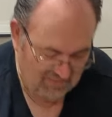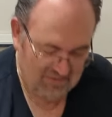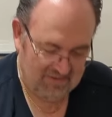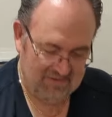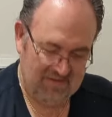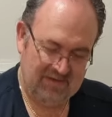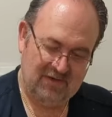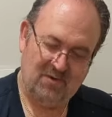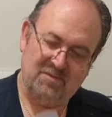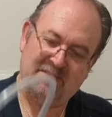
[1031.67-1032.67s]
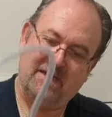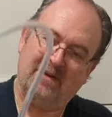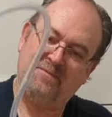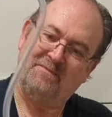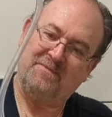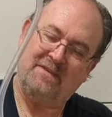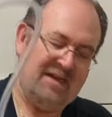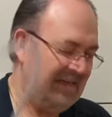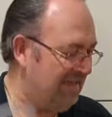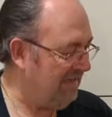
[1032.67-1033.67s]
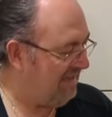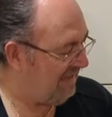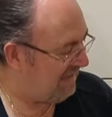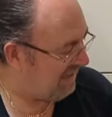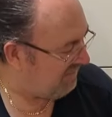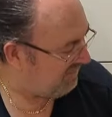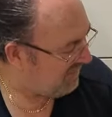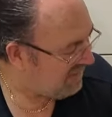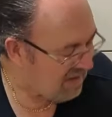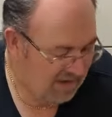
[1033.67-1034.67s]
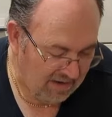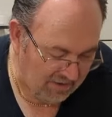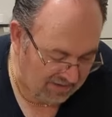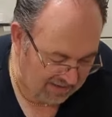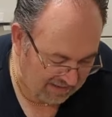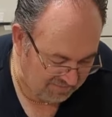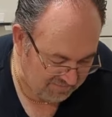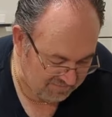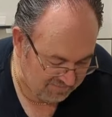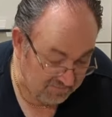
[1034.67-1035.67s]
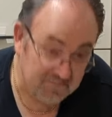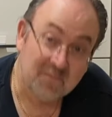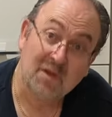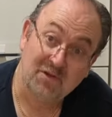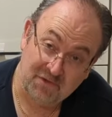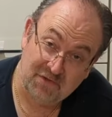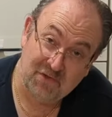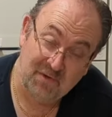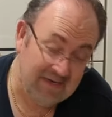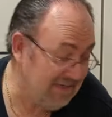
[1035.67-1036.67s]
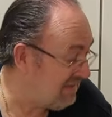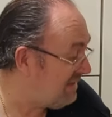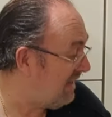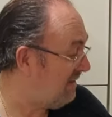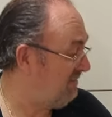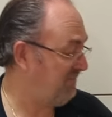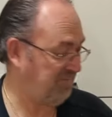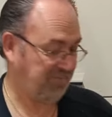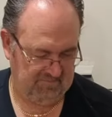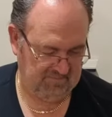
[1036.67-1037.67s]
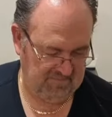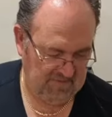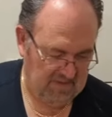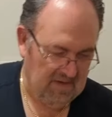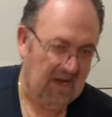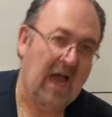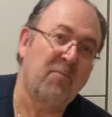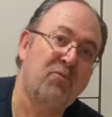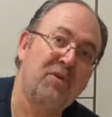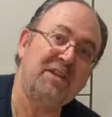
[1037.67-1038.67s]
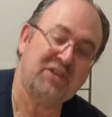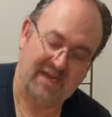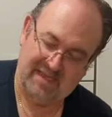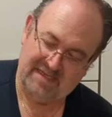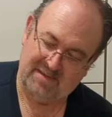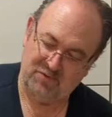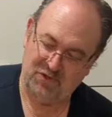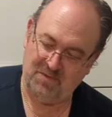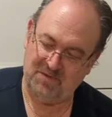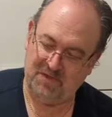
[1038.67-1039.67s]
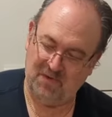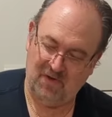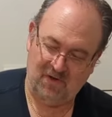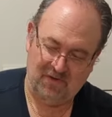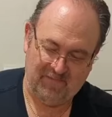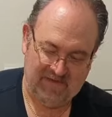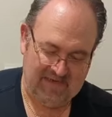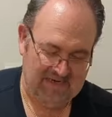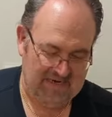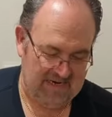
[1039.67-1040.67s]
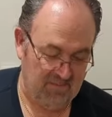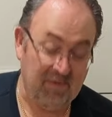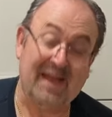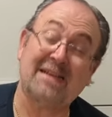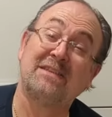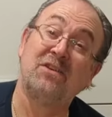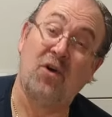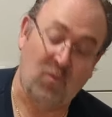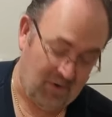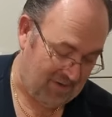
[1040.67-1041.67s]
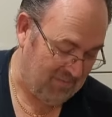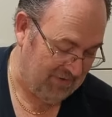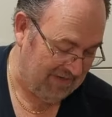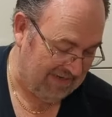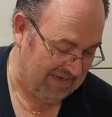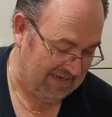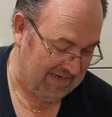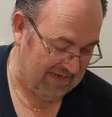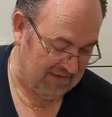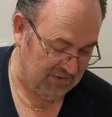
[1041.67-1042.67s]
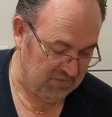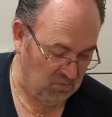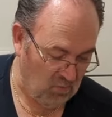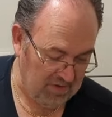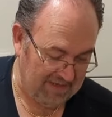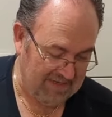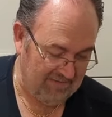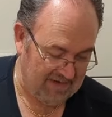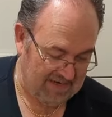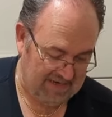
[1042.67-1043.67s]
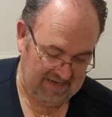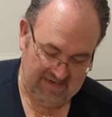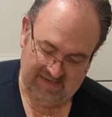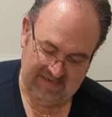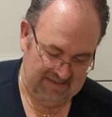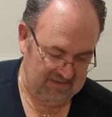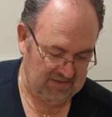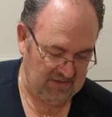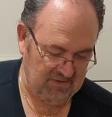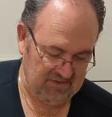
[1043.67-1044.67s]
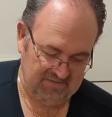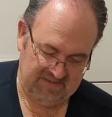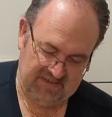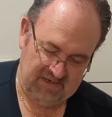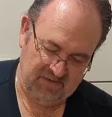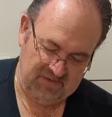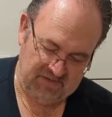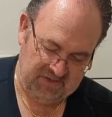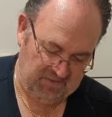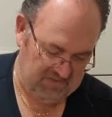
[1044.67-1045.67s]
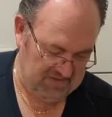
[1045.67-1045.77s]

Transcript: when I got to the top, so didn't need that. Okay, 2 litres then. I appreciate the dip tube's too long, but that's not what I'm putting it in here. I just want to give it a dose of CO2.